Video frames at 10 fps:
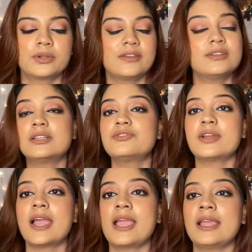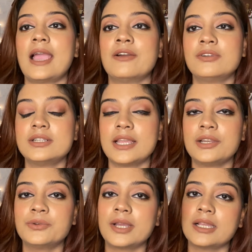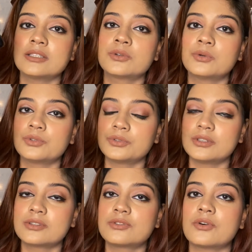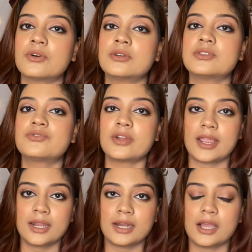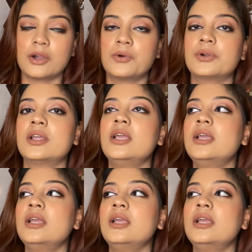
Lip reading: give it a try. I will tell you guys, go to the stores, try it out,